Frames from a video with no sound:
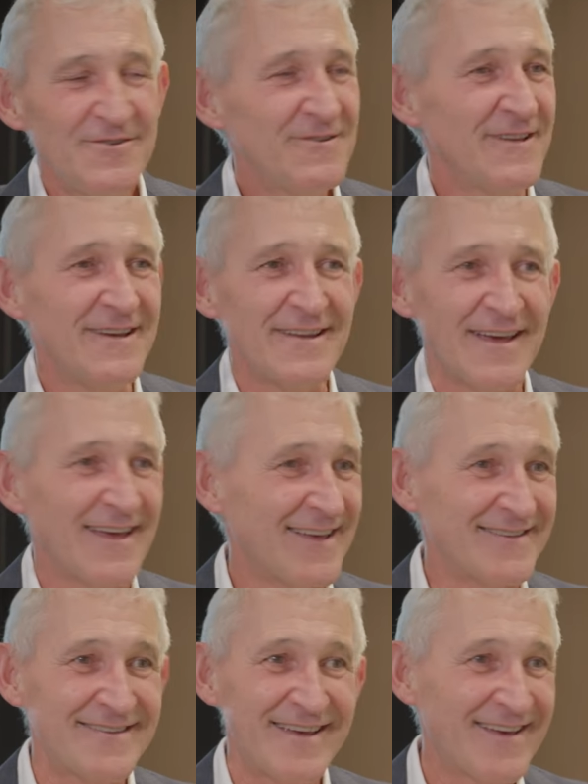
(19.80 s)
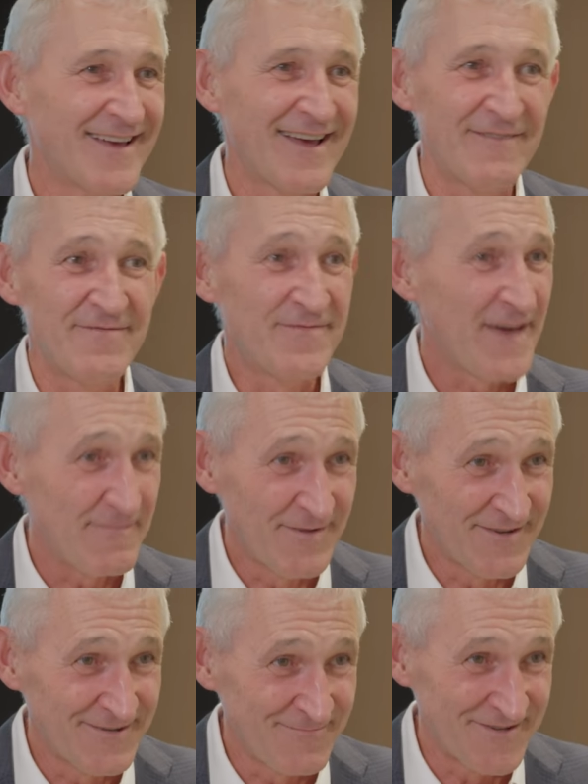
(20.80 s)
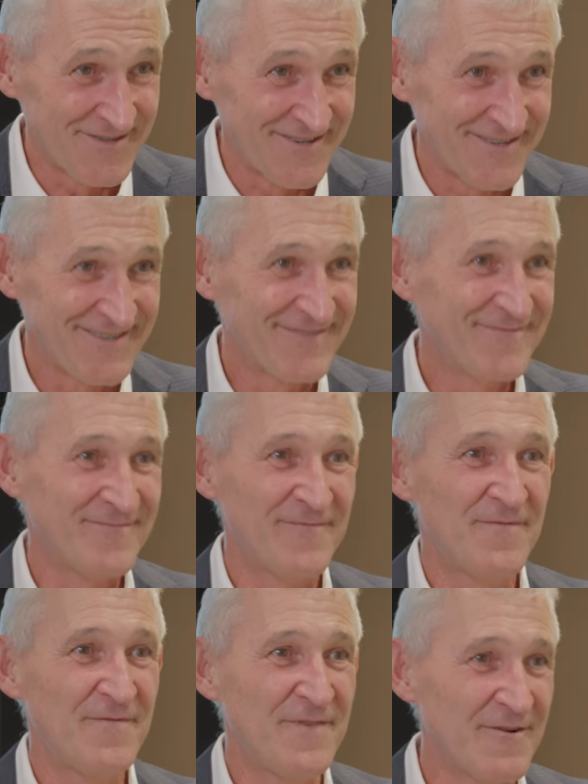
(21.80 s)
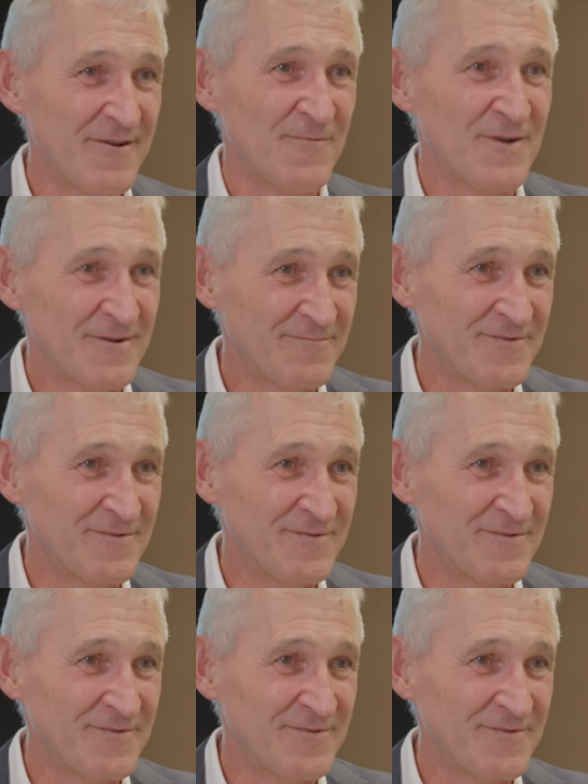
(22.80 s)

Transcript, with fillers: new leader has a fabulous business, very well